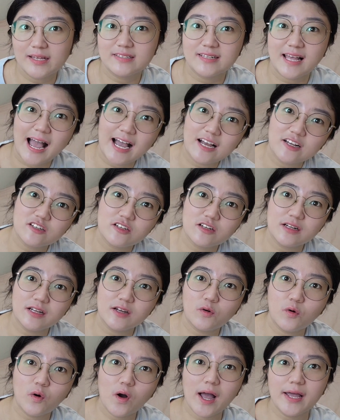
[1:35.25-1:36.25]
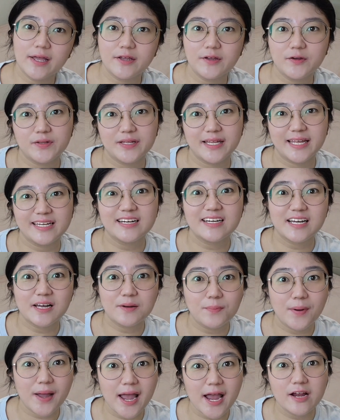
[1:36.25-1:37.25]
is actually quite unique
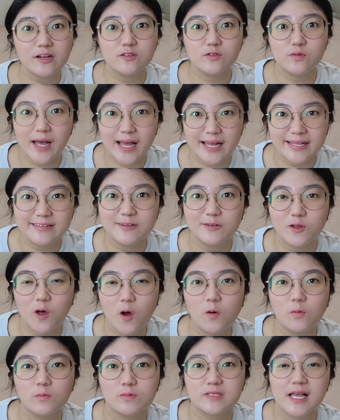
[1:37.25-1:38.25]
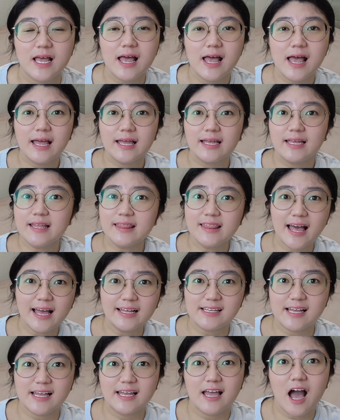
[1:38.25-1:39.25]
compared to other tones in
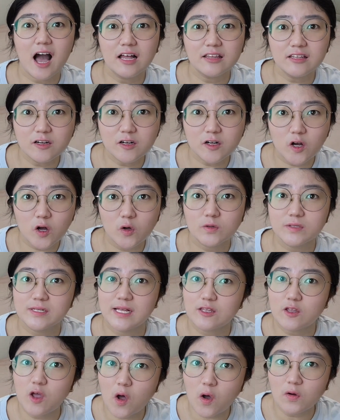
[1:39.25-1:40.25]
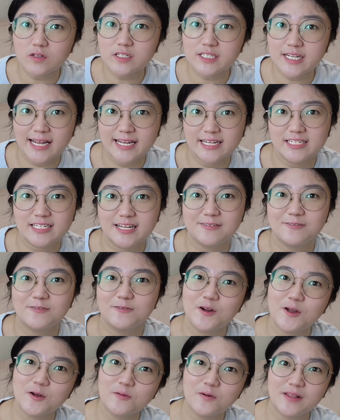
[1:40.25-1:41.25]
that it undergoes tone changing
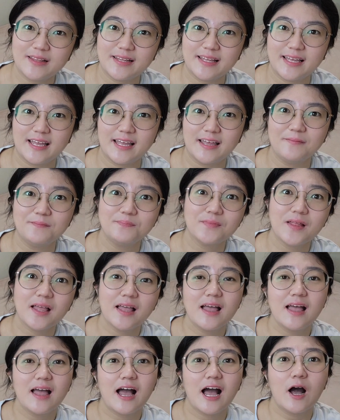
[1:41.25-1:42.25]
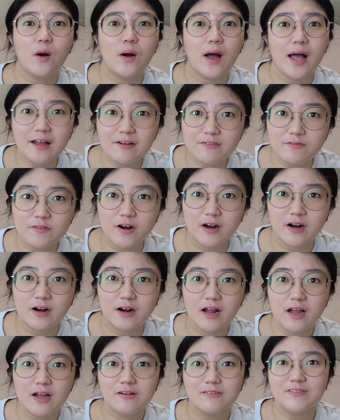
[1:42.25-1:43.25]
frequently.
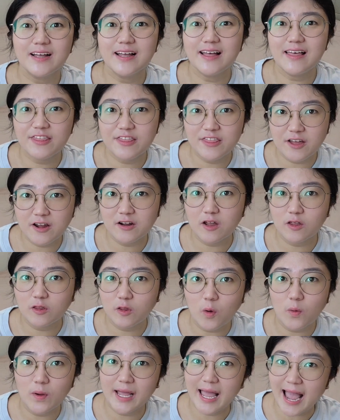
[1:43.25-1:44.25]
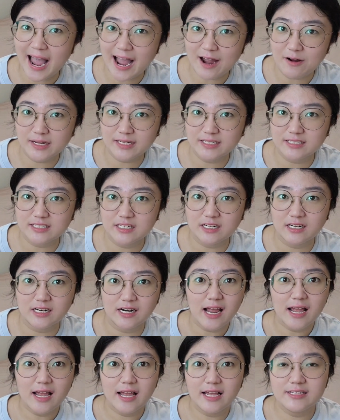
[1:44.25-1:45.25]
However, when a third tone
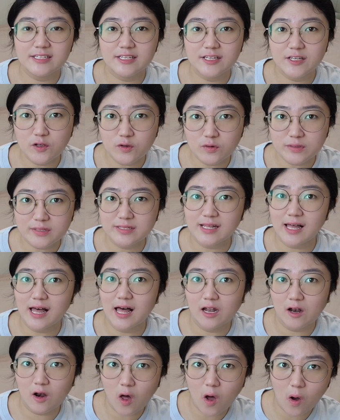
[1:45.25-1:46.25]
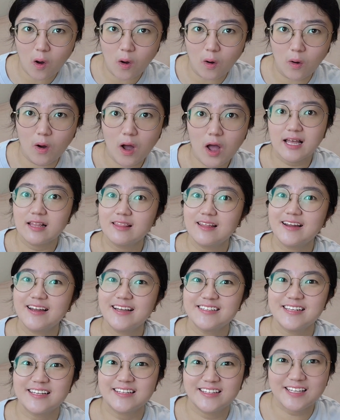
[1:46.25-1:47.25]
character is used alone, there
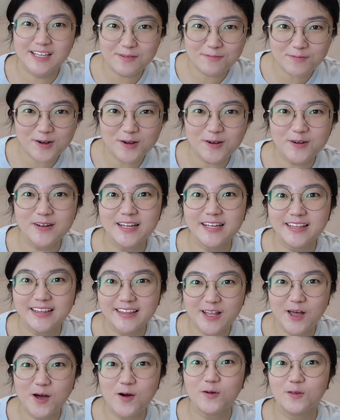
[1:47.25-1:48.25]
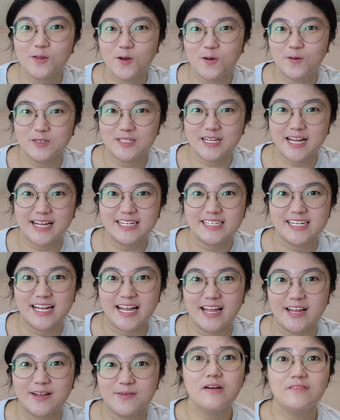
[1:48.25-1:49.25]
is typically no tone
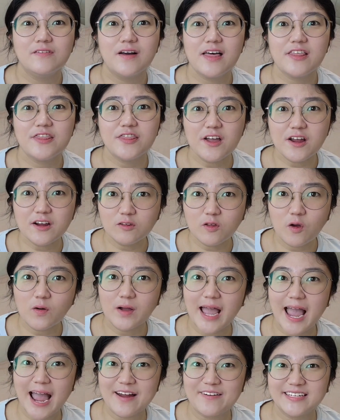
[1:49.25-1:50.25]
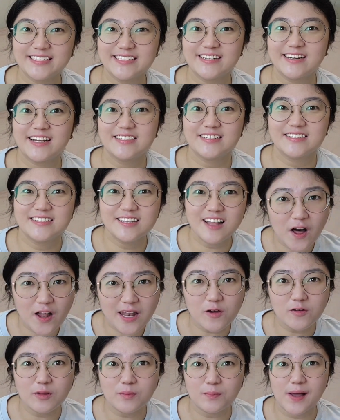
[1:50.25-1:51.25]
changing. When a third tone character is
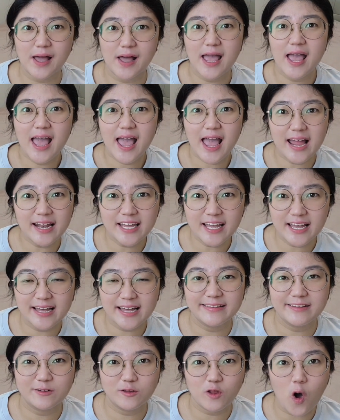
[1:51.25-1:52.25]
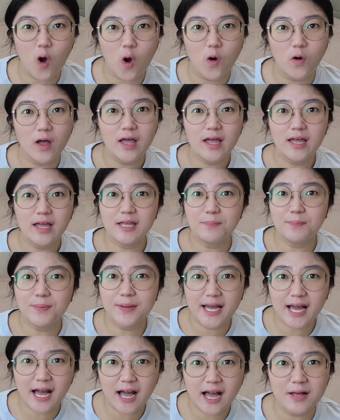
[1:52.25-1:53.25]
followed by any other tone, it
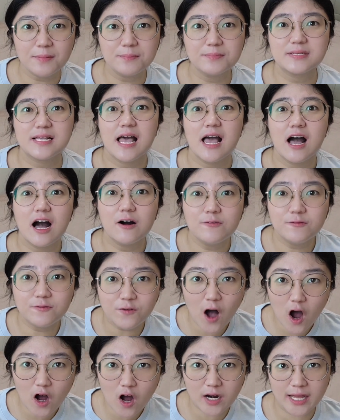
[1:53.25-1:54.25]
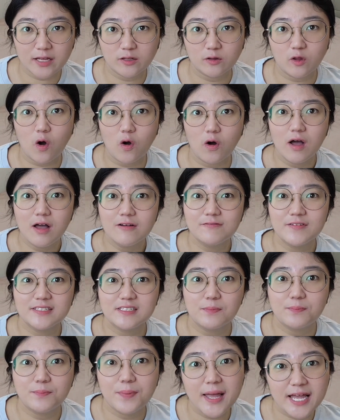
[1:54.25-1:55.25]
becomes a falling tone with
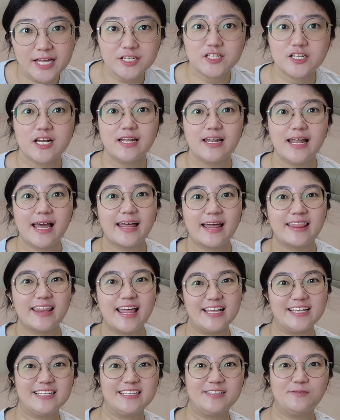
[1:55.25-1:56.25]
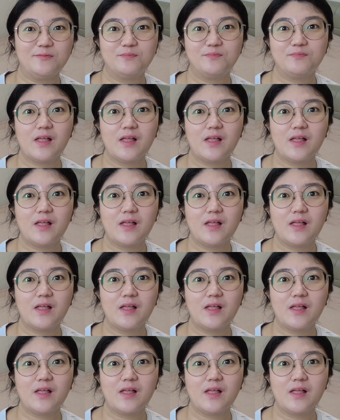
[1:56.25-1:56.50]
a pitch like this.